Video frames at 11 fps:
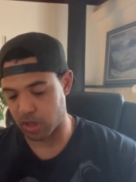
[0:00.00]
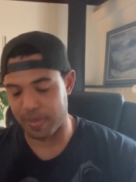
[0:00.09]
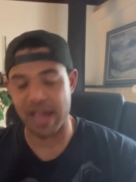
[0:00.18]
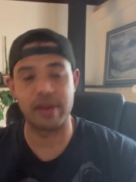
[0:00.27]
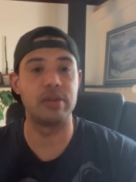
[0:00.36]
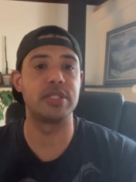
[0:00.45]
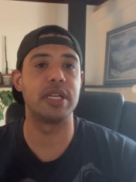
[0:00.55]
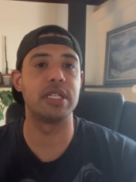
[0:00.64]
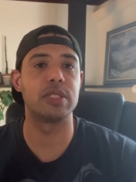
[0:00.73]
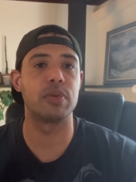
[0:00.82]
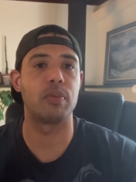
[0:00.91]
the bad news
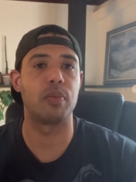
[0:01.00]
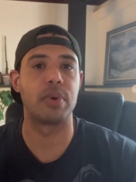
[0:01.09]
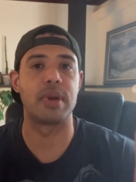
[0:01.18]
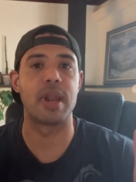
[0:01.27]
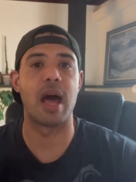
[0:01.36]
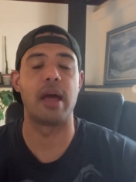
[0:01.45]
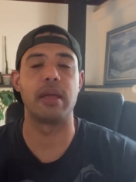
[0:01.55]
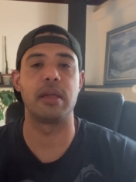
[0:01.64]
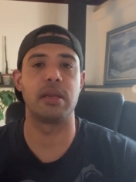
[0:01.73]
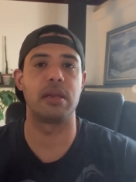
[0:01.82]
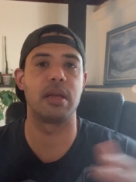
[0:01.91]
is we're not
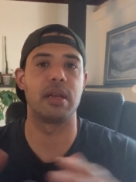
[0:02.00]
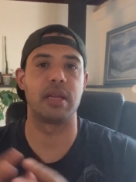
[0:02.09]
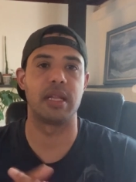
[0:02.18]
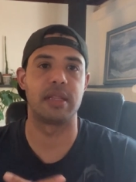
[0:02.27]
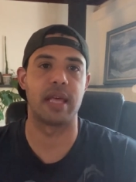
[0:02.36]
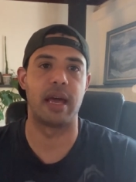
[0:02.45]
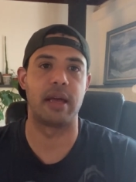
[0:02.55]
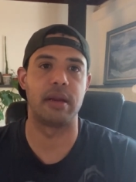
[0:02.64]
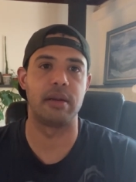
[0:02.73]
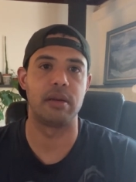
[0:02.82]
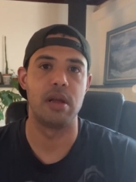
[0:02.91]
gonna get
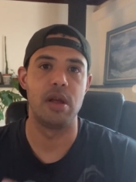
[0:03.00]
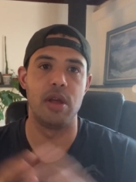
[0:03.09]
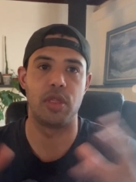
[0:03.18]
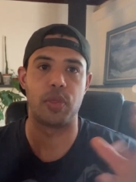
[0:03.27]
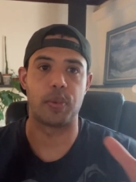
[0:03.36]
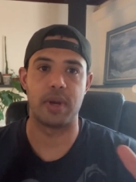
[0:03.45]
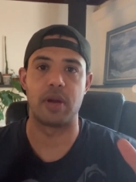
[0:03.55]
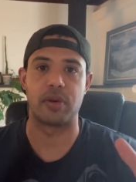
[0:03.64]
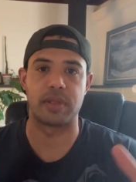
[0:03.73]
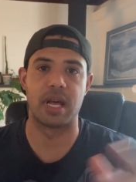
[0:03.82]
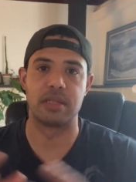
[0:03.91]
that three
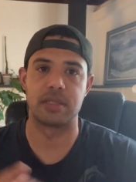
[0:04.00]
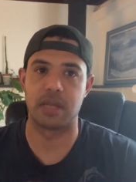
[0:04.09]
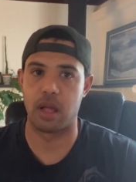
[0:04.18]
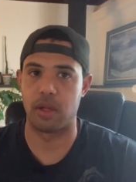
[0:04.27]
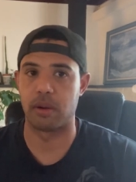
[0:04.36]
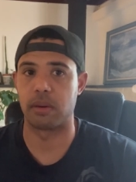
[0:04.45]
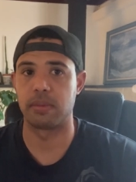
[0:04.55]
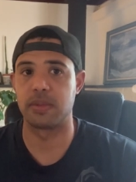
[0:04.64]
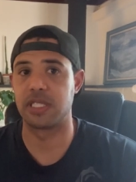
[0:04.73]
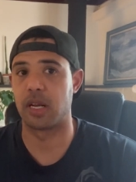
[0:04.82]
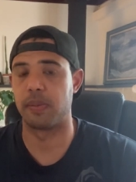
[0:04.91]
hundred thousand dollar
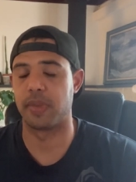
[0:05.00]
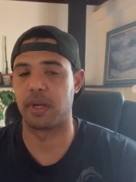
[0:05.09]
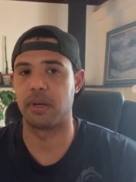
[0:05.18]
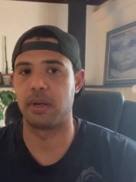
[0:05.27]
settlement.